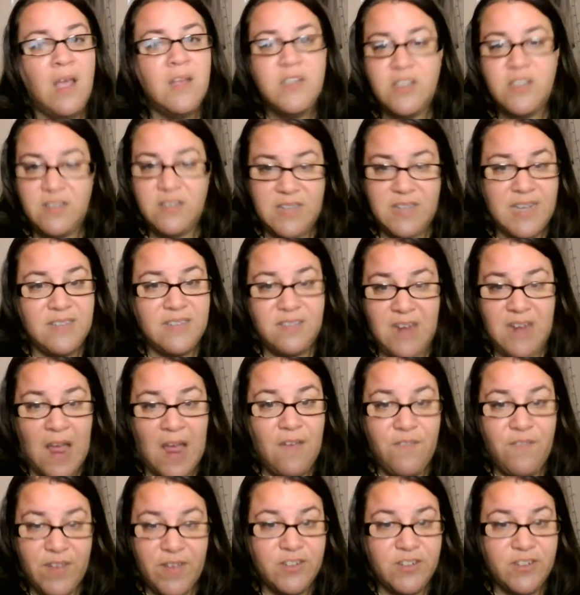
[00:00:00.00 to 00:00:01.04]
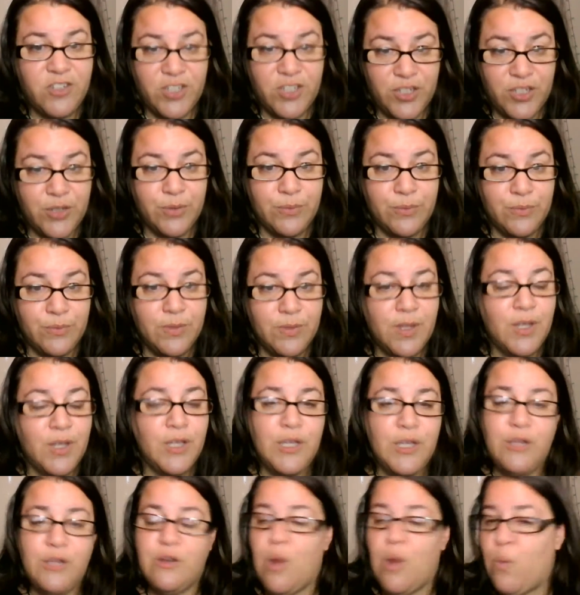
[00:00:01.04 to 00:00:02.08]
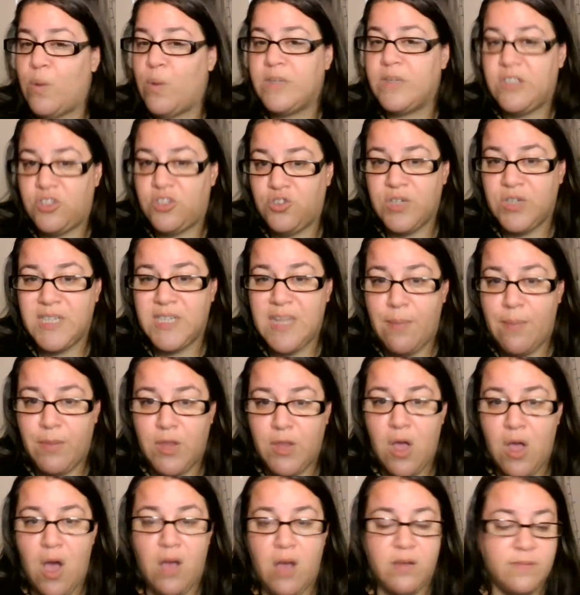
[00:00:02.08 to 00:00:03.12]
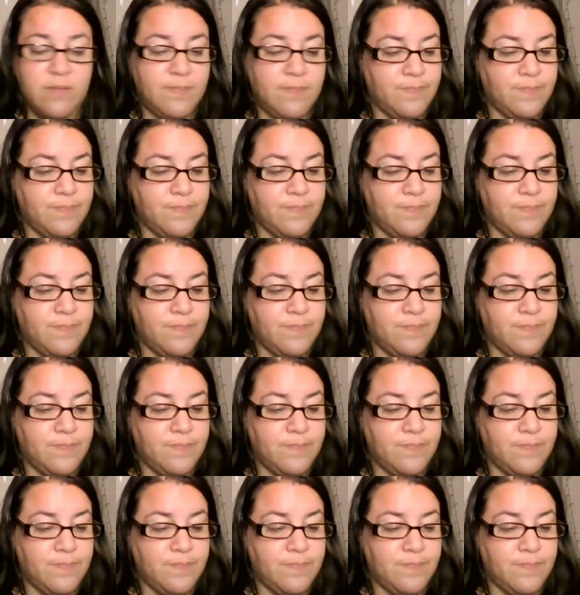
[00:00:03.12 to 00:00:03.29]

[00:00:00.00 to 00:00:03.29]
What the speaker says: Just like it's not fair to you. You don't want to string them along.